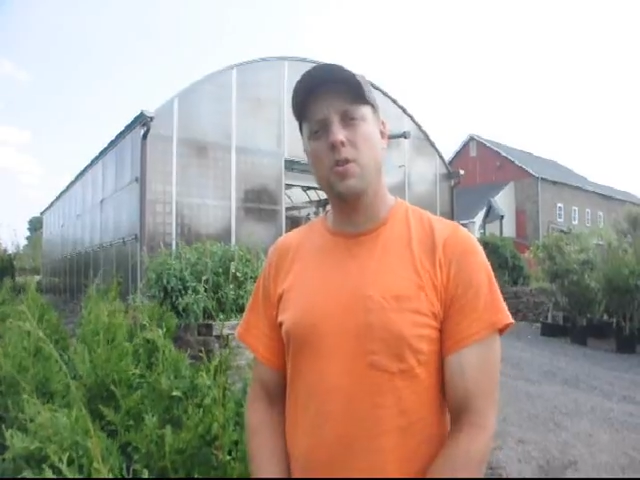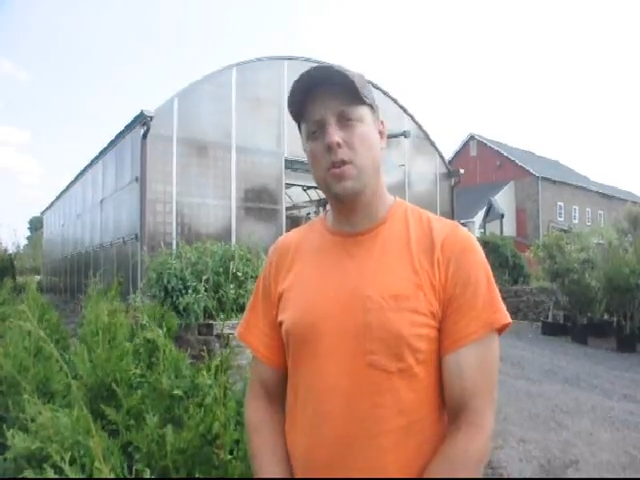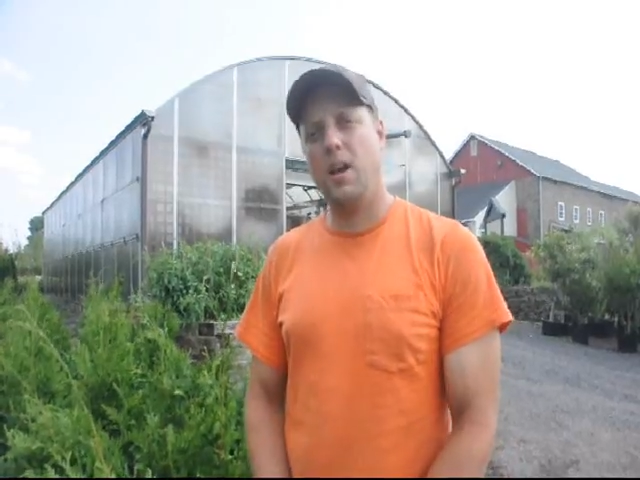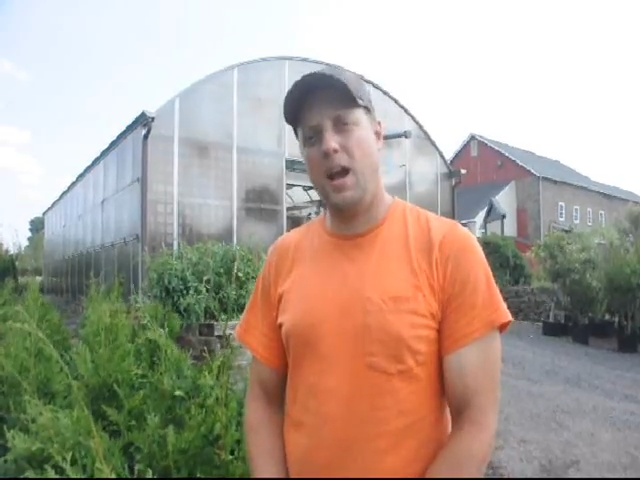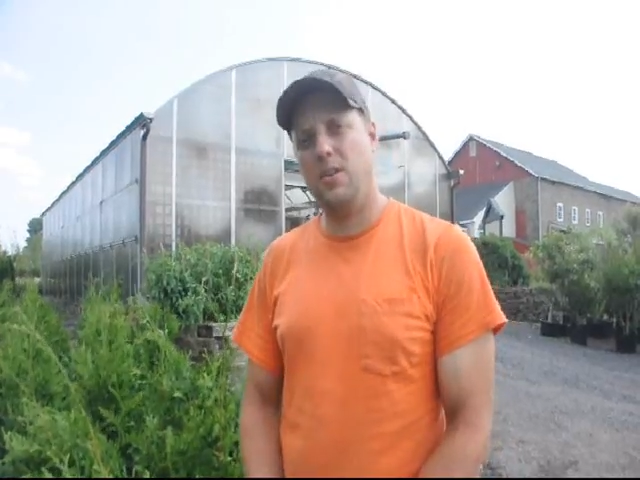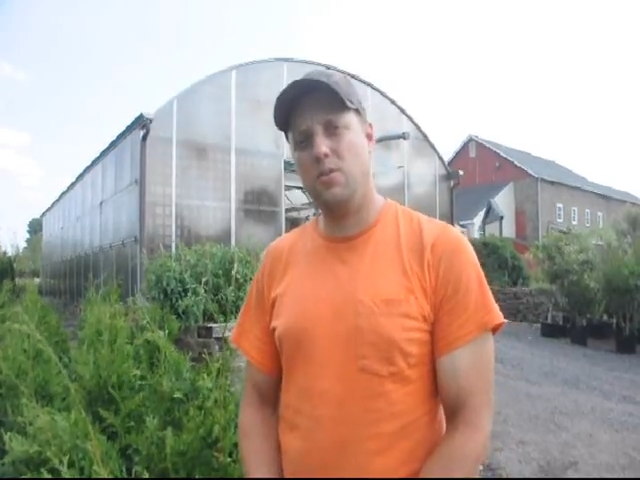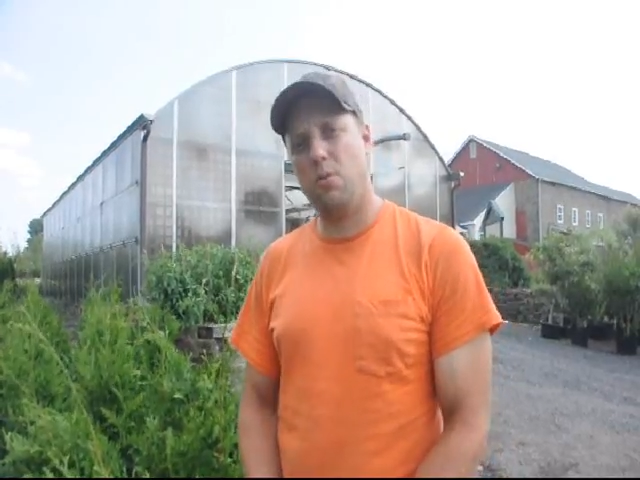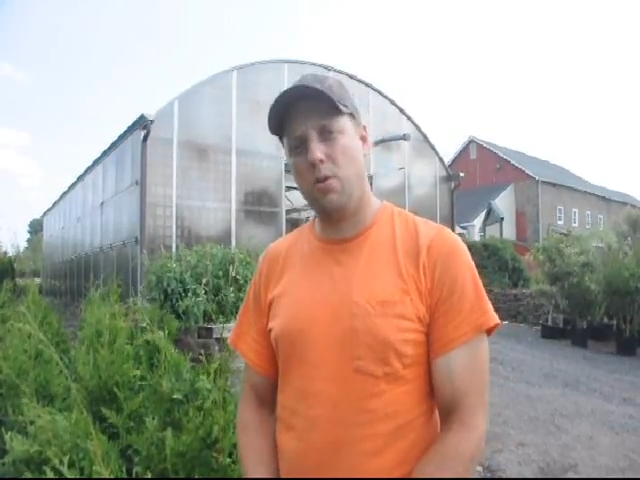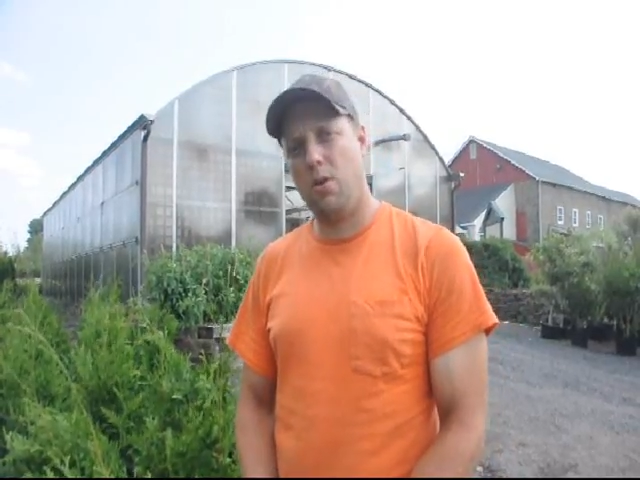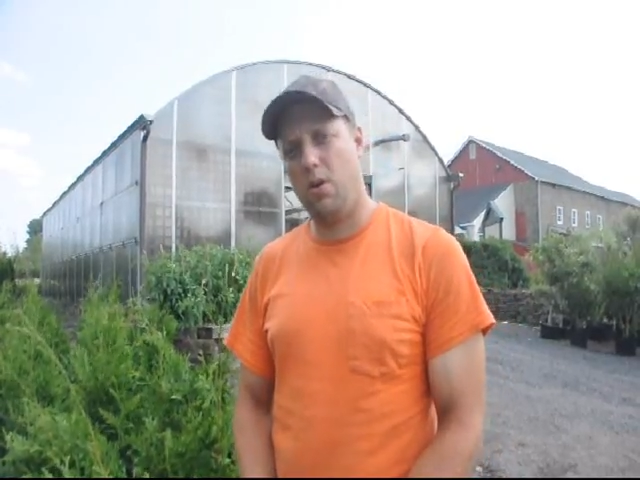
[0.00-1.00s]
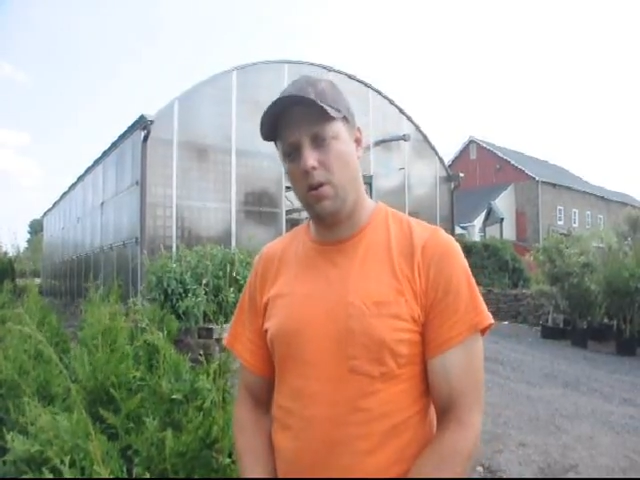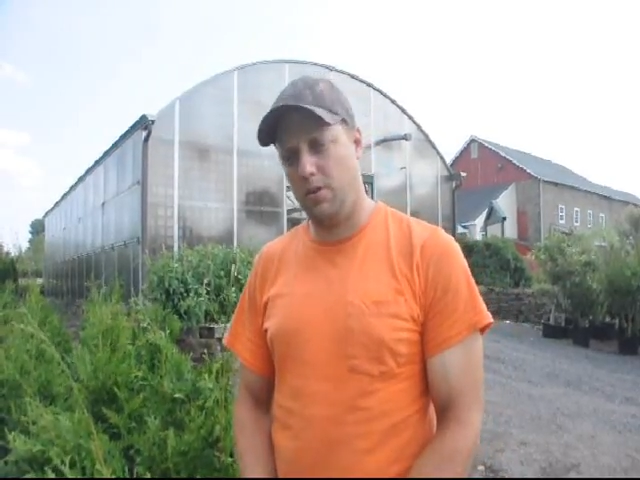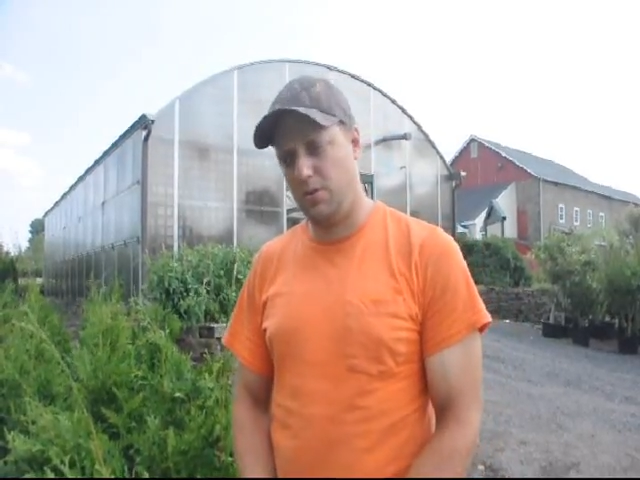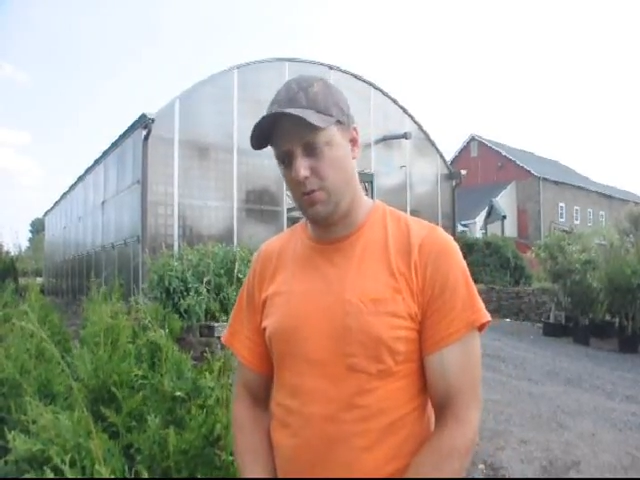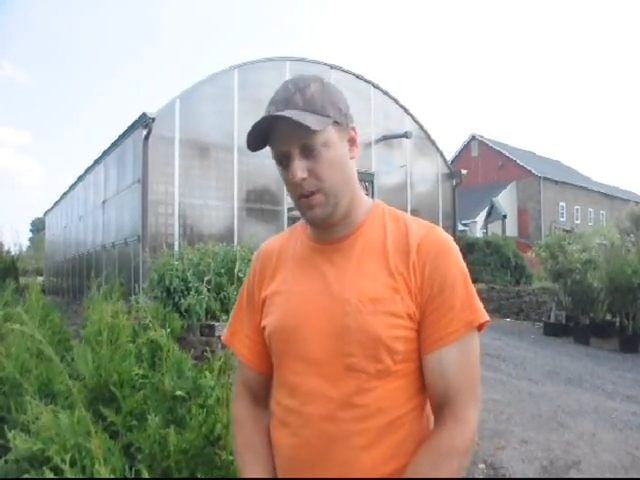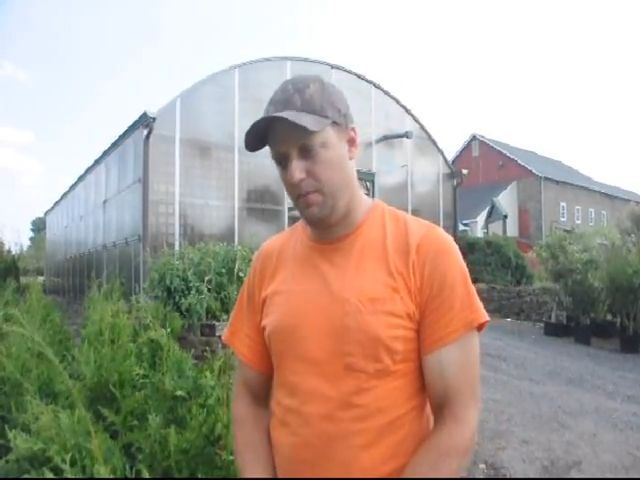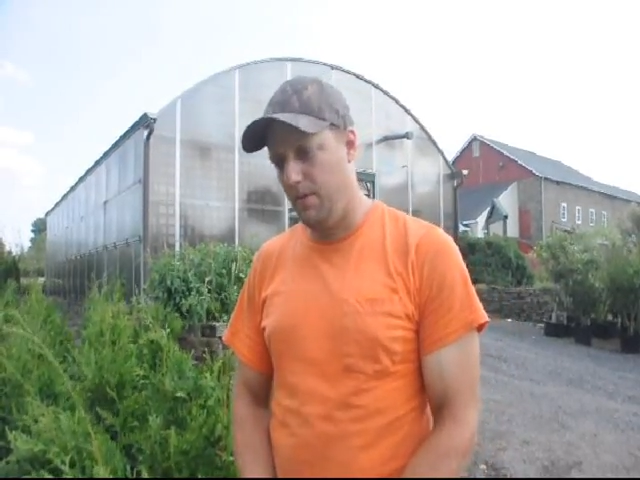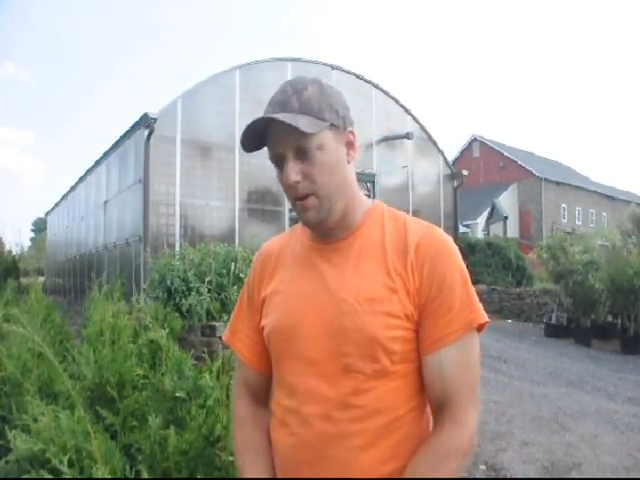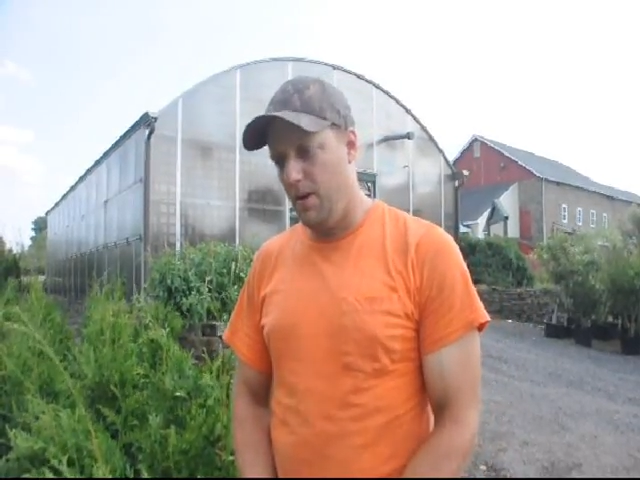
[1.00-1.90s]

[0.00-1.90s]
You can do a harder trim,